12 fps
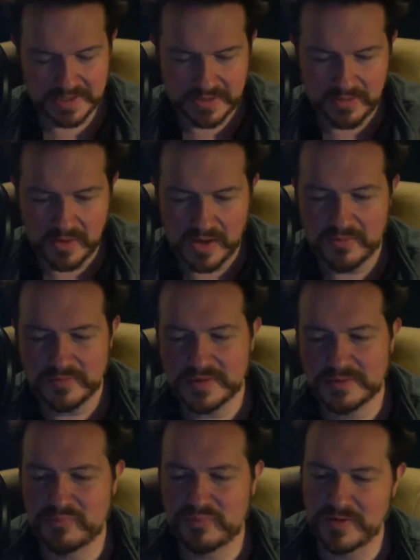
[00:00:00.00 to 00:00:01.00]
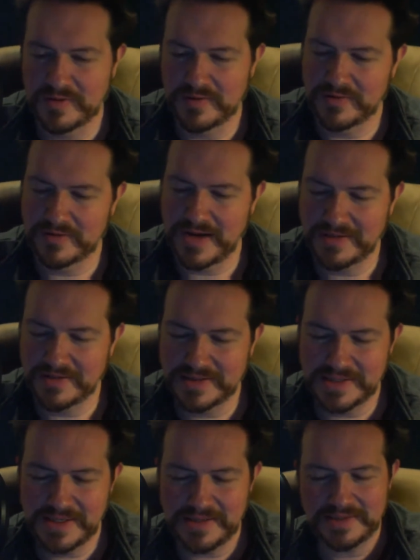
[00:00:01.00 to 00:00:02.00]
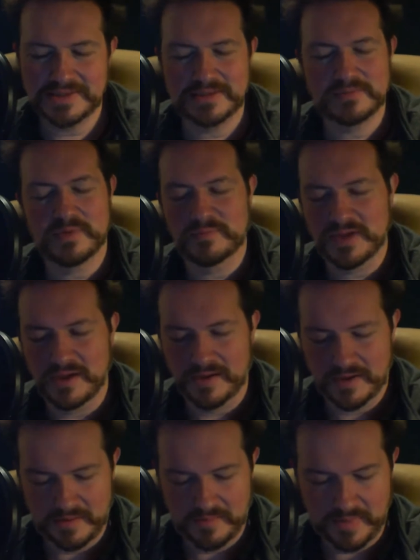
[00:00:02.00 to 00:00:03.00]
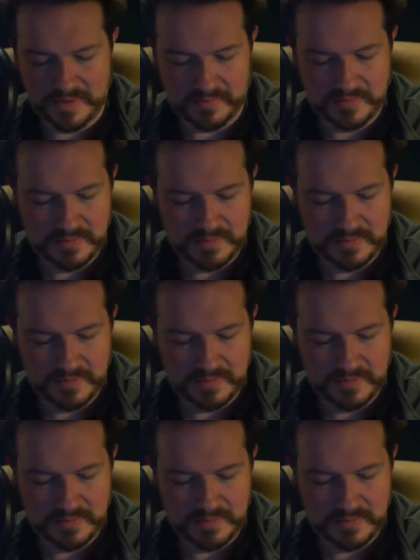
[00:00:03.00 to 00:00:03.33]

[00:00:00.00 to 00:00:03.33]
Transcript: He's ignoring. Oh, brother. Now, see, this is what I'm talking about.